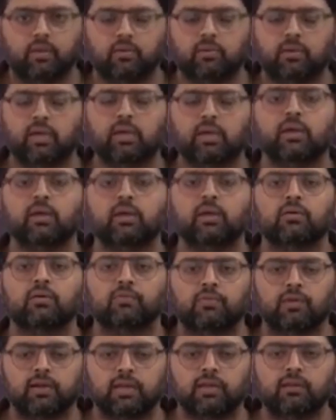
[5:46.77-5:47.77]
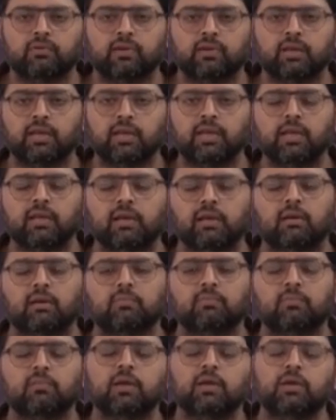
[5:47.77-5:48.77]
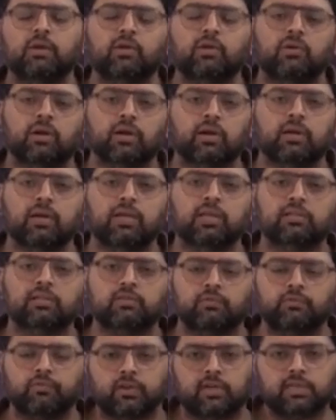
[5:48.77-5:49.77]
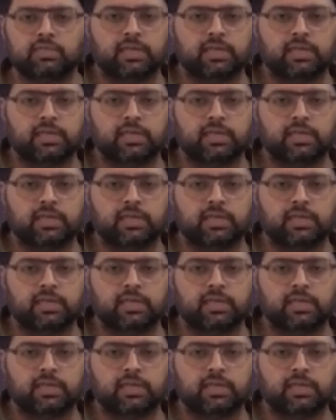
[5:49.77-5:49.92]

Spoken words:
okay, whatever income you are earning, so for